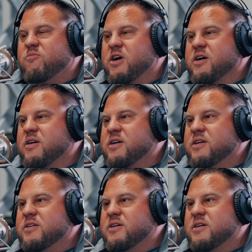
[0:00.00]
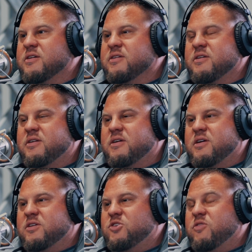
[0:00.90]
record in uh,
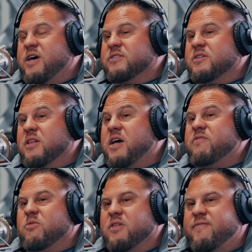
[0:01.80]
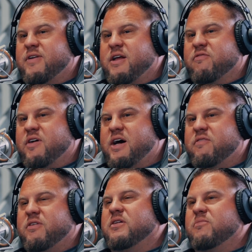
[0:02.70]
2011 with
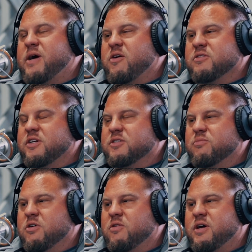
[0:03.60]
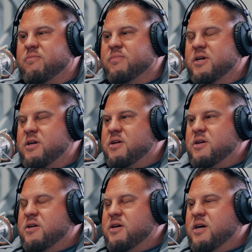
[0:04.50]
1185 at the Power Station Pro Am,
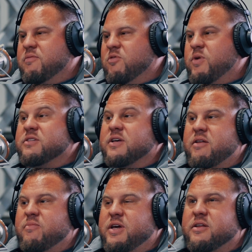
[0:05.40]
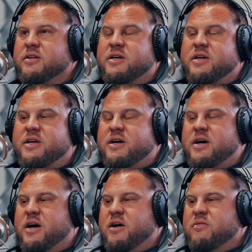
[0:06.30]
um, the West Side meet
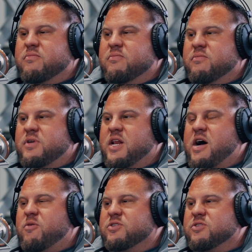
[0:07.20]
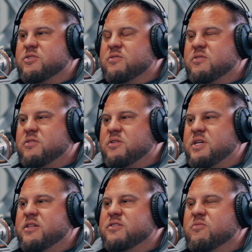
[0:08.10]
um, you know, I was
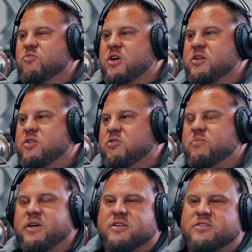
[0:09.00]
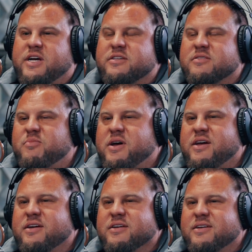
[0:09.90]
getting some ridicule because Jason Pegg,